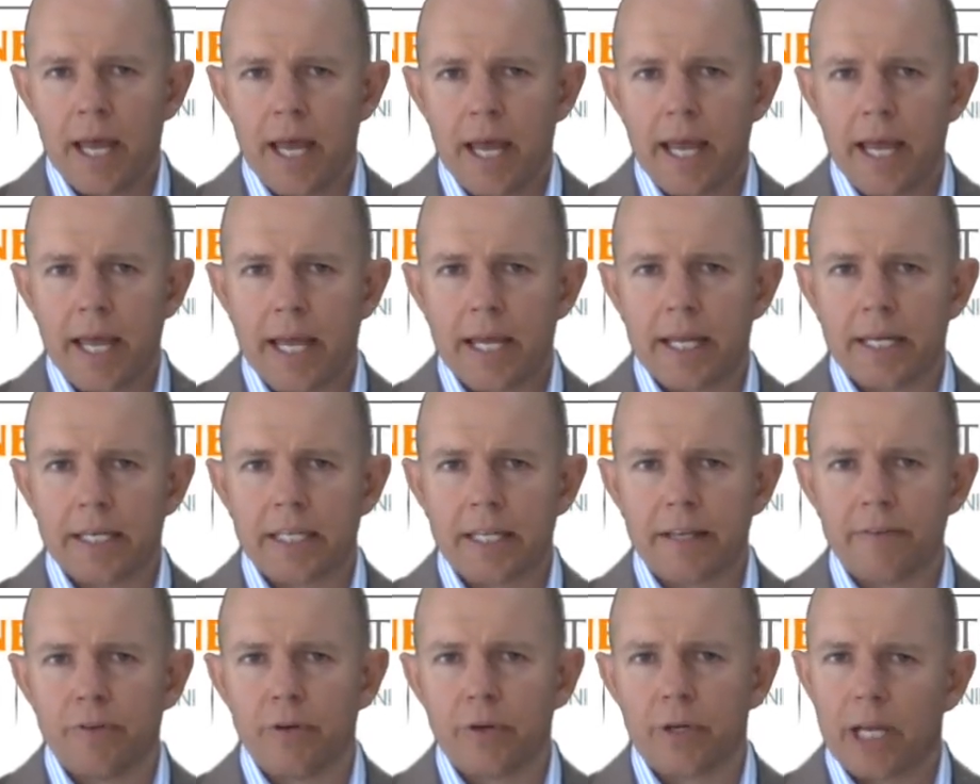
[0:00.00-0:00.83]
and
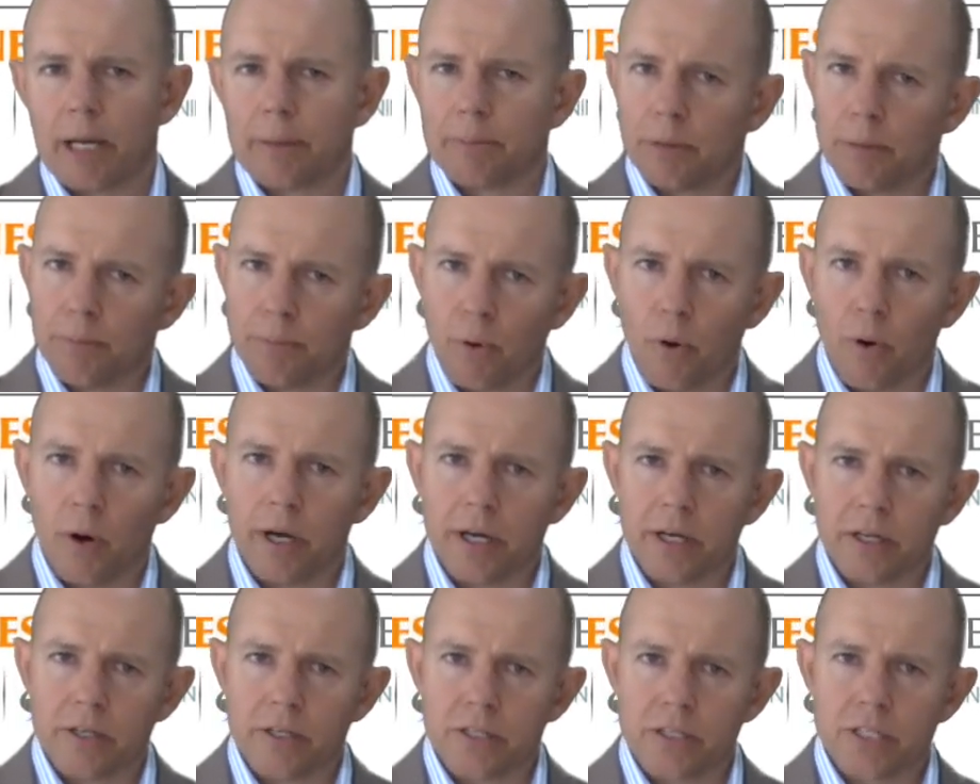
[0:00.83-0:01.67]
give you a couple of
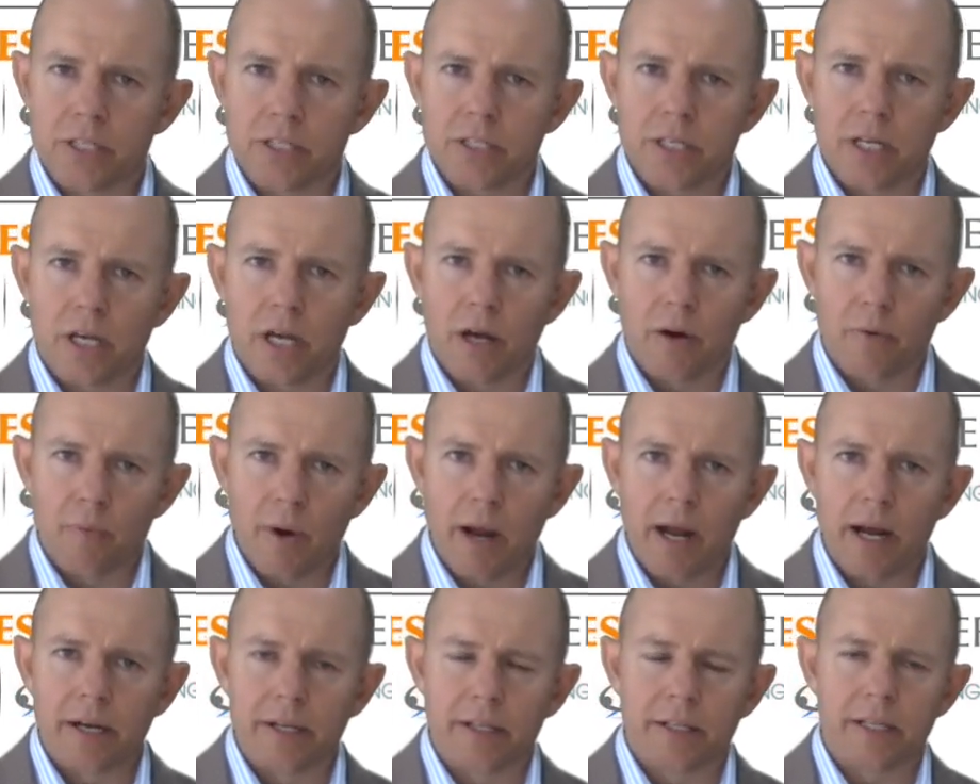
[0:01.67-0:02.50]
pointers
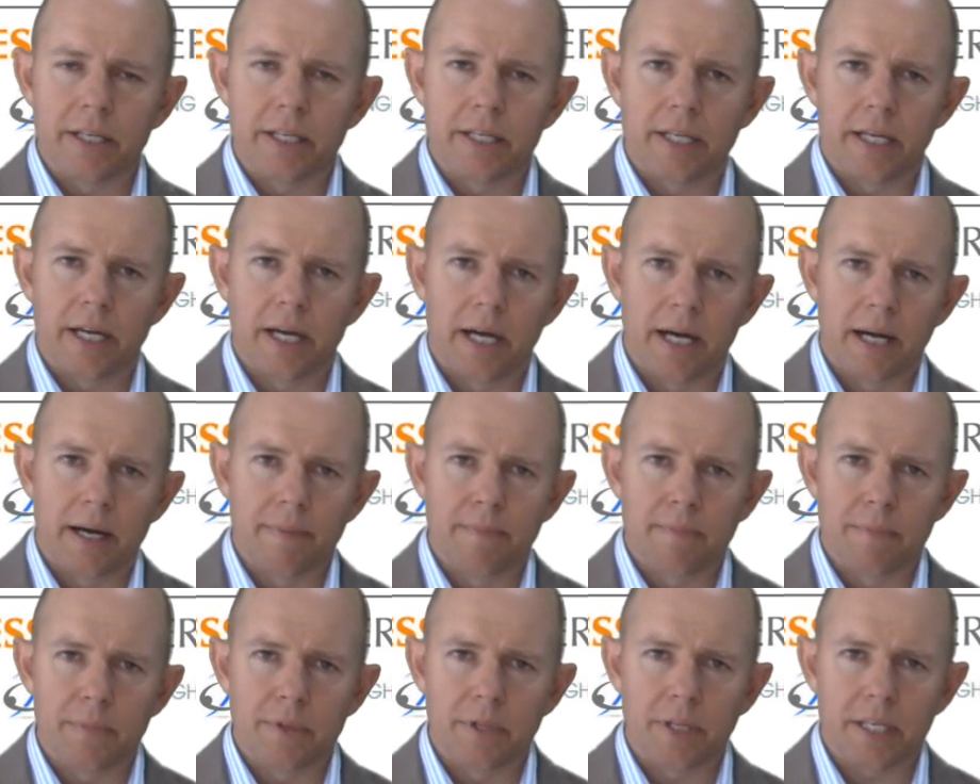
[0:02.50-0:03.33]
around
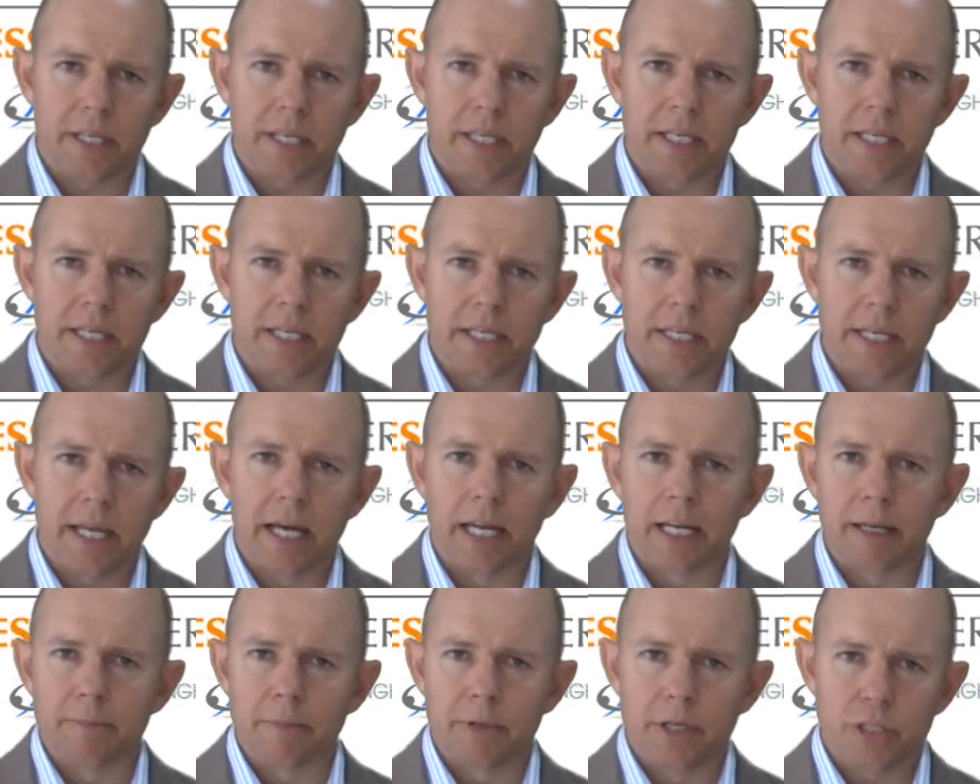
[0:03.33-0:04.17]
the key
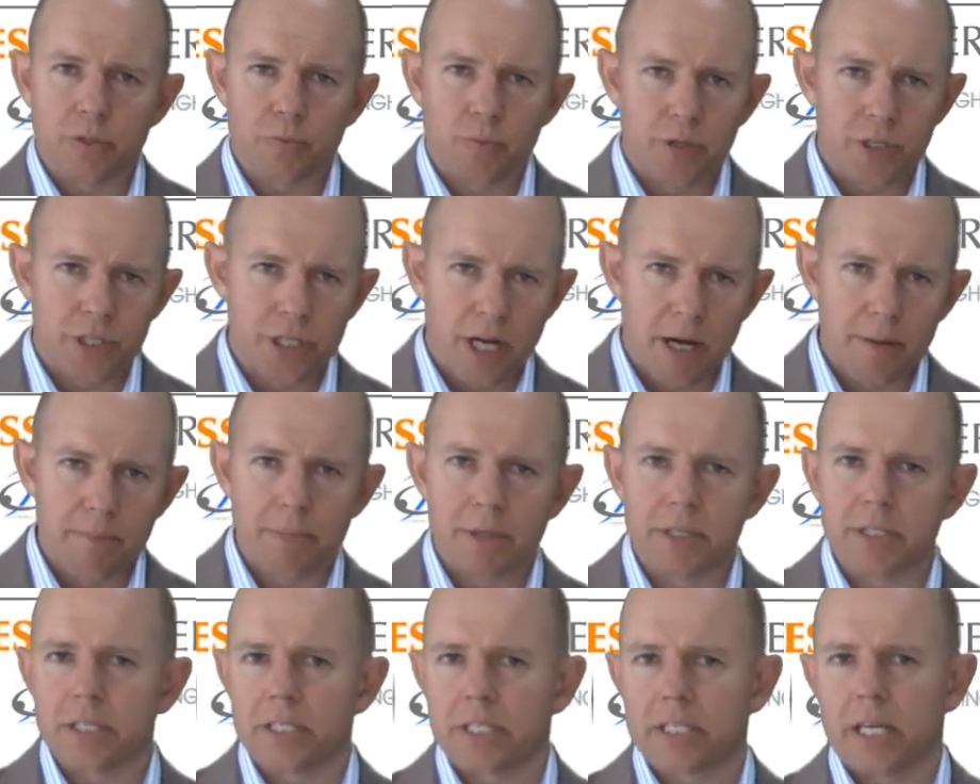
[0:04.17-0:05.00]
elements, which are
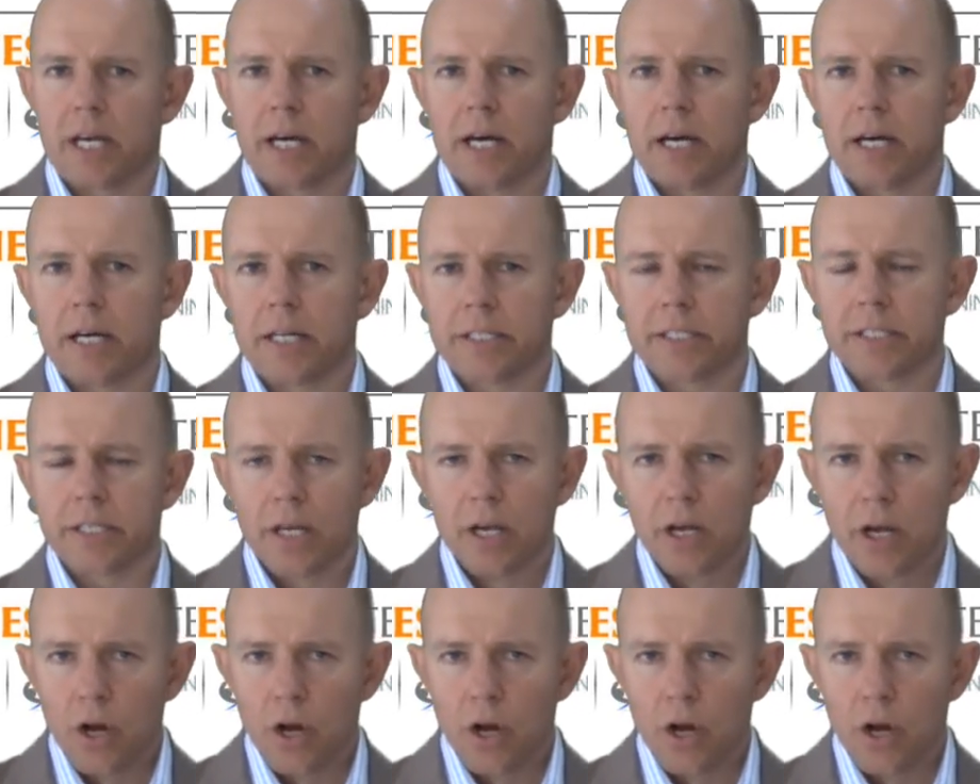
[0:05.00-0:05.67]
business cards,